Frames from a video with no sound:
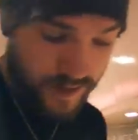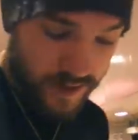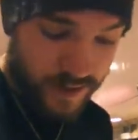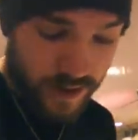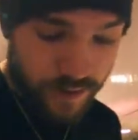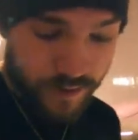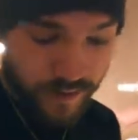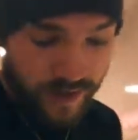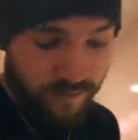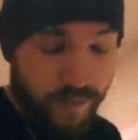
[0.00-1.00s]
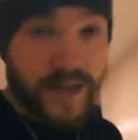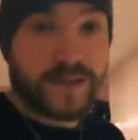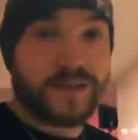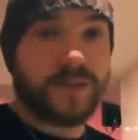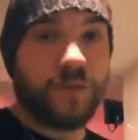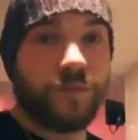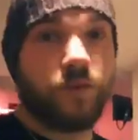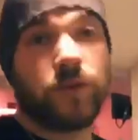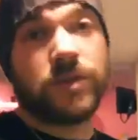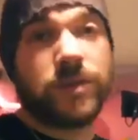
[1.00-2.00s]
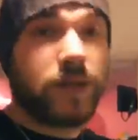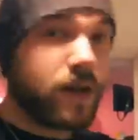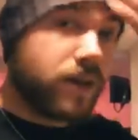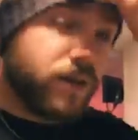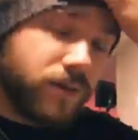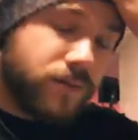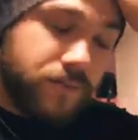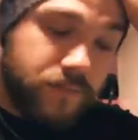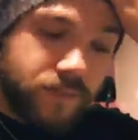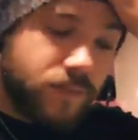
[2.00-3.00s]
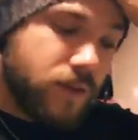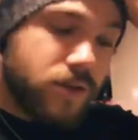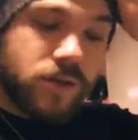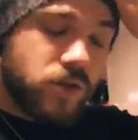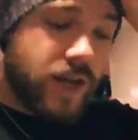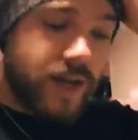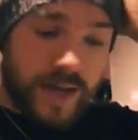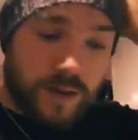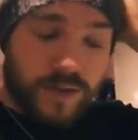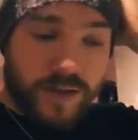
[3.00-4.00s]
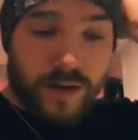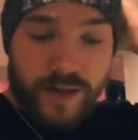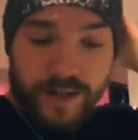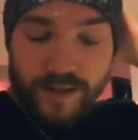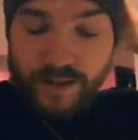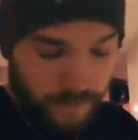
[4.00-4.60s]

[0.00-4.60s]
So have mats or rugs that you can shake outside.